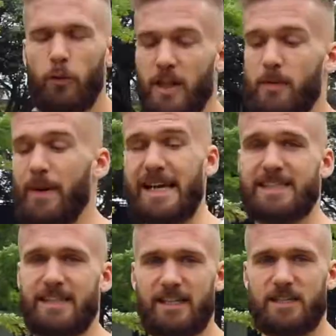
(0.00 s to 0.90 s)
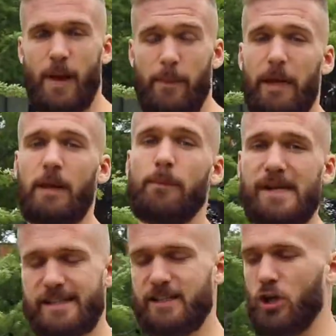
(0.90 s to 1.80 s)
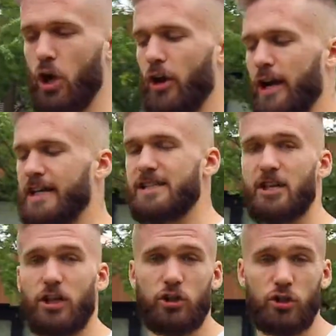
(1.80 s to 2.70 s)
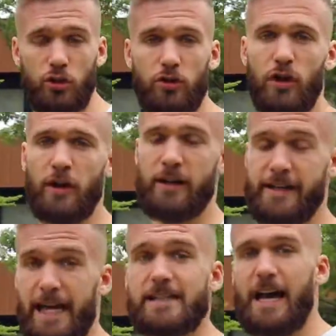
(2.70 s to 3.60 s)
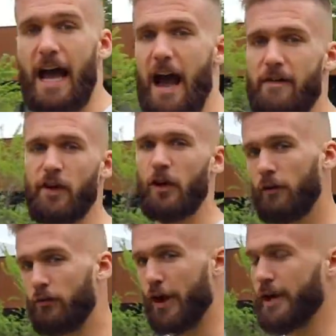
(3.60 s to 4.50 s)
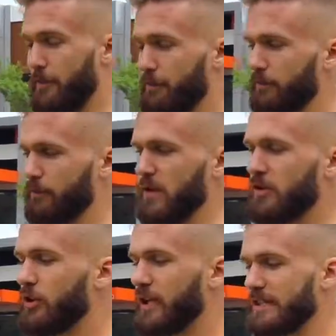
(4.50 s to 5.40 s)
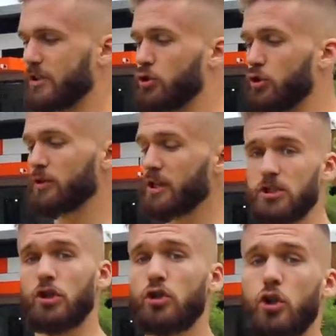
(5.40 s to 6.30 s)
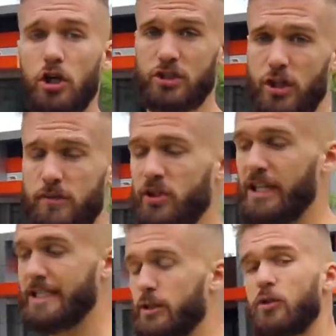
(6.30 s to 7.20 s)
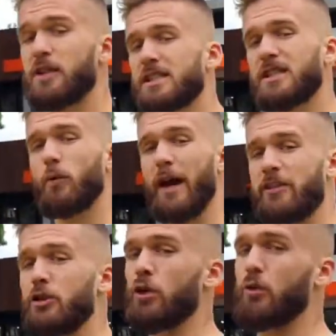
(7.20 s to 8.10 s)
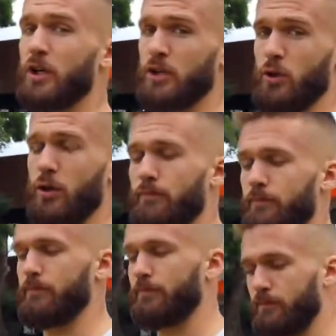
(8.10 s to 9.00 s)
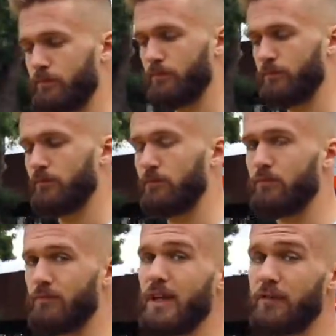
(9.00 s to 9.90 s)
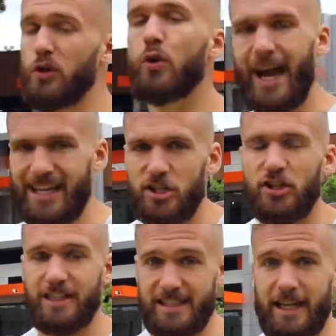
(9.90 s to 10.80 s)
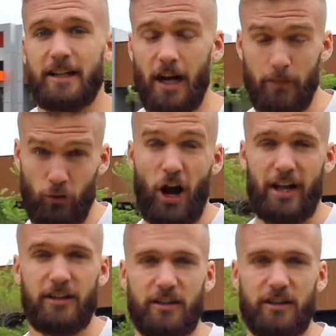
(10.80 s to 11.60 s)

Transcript: One of the best things about being a business owner is that you get to have freedom. You get to do things on your terms. You get to do things the way that you want to do them, if you actually set it up right.